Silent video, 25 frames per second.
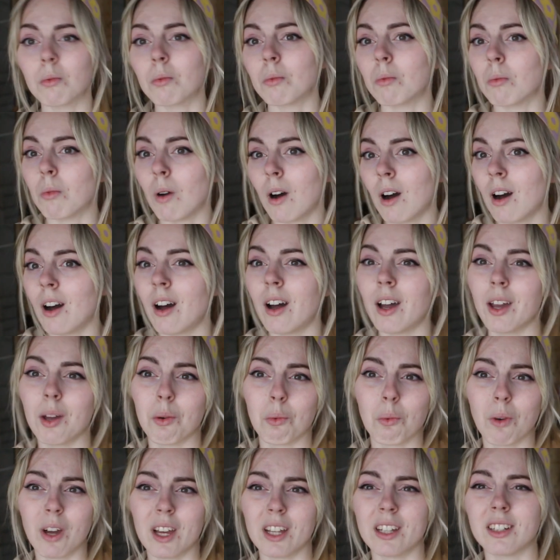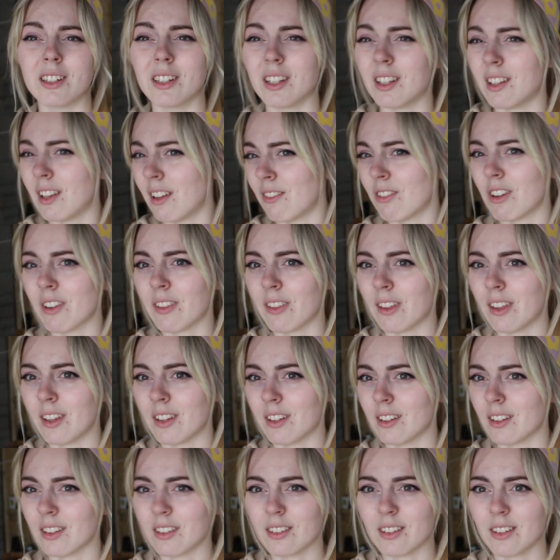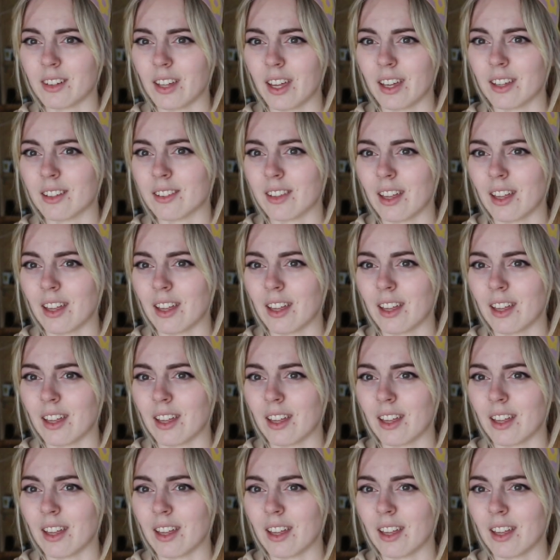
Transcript: why, when, and everything like